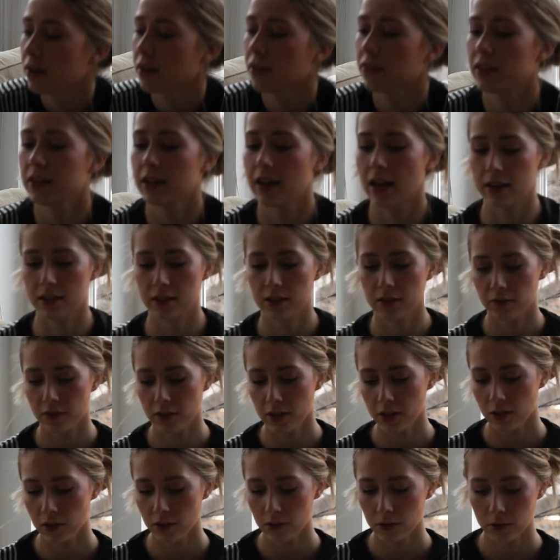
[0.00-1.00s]
the next
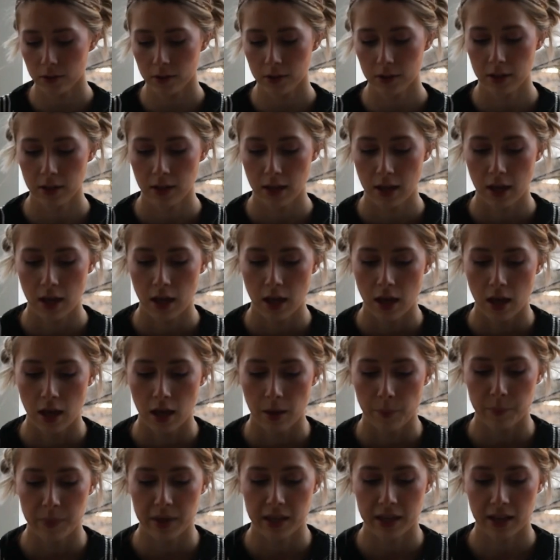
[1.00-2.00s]
few,
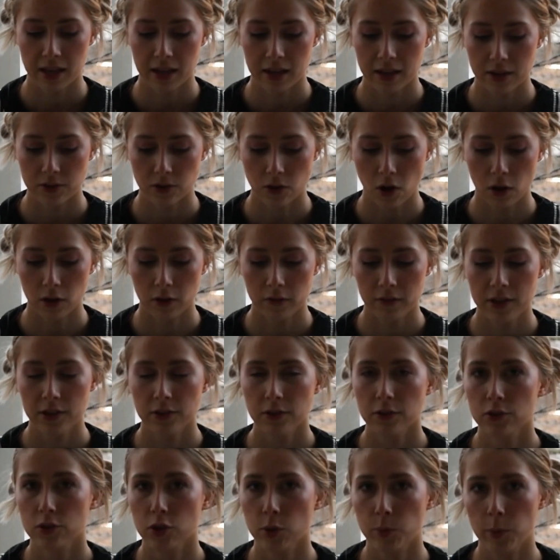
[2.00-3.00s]
because all of these
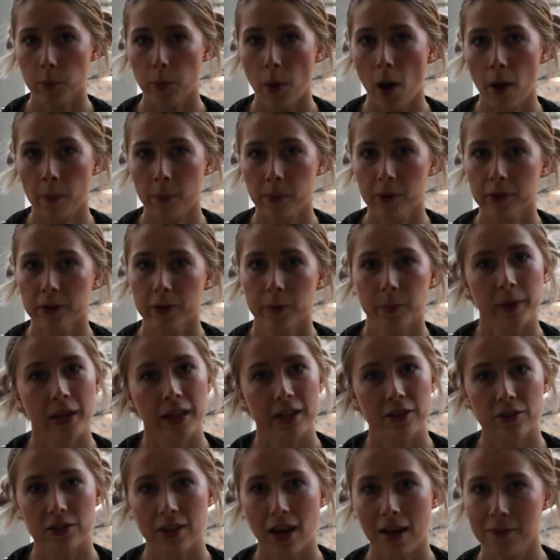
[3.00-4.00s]
are super popular, but I
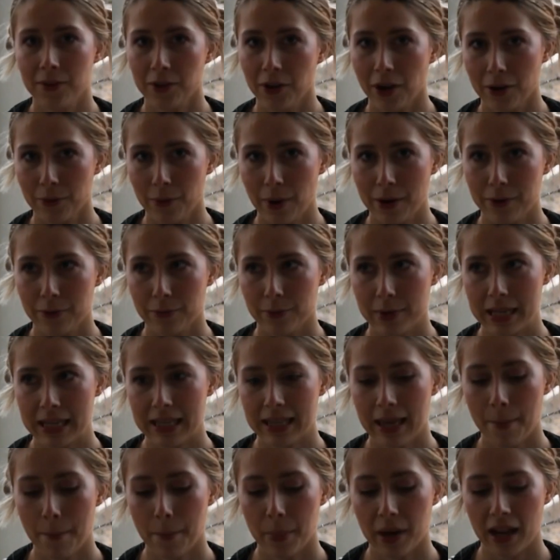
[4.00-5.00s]
just haven't got around to reading
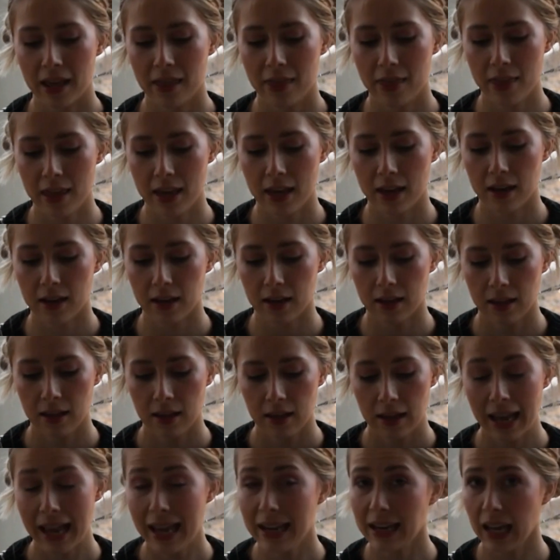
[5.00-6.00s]
them. But I think
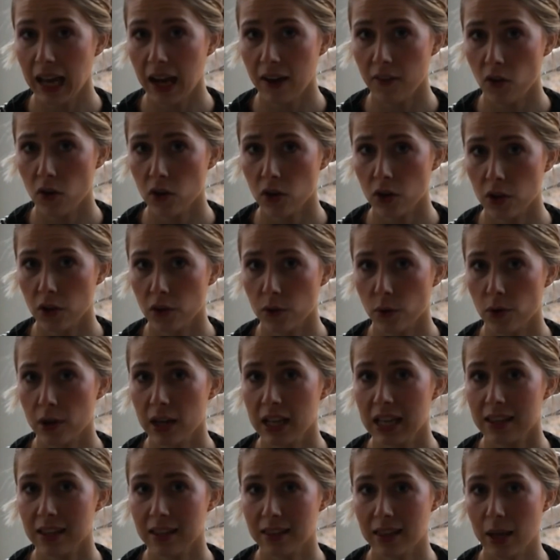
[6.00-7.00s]
and I have on good
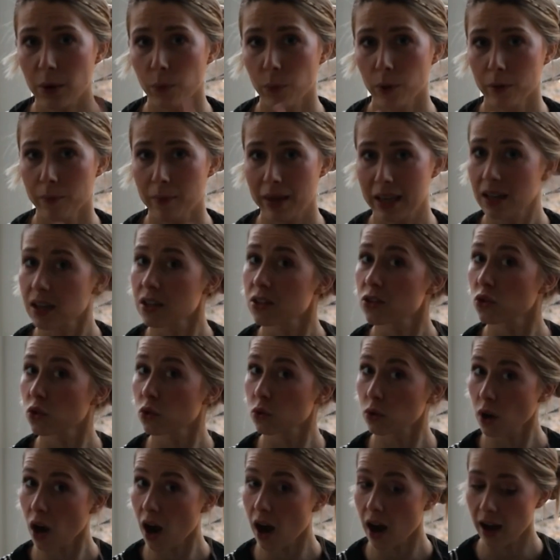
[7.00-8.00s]
authority that they will make us
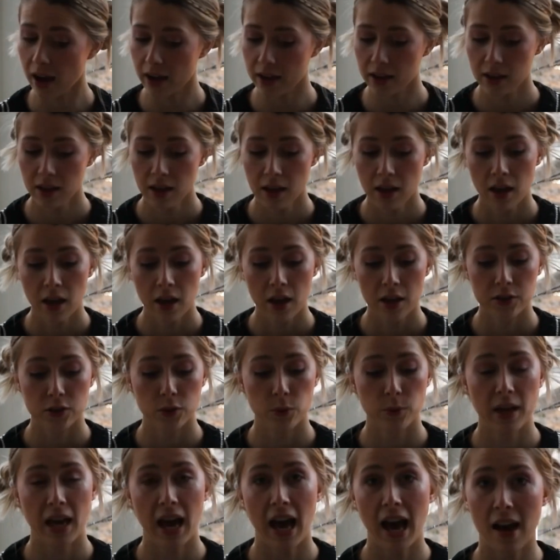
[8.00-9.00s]
cry. So
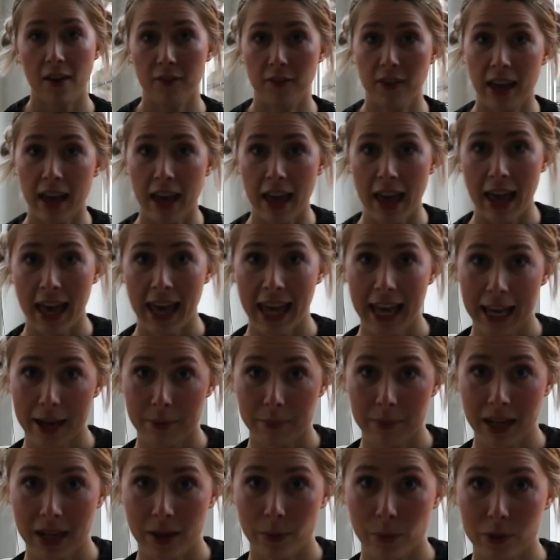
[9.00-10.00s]
we have
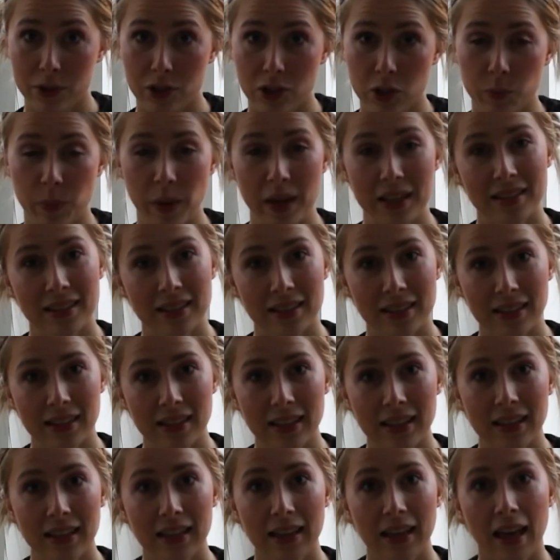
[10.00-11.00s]
Hamnet, which is
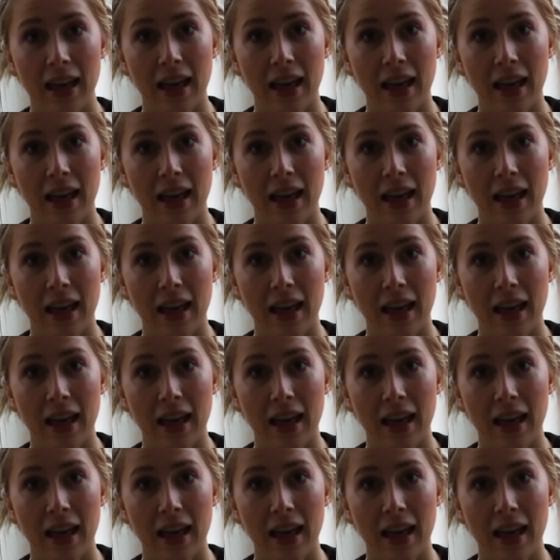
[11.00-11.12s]
basically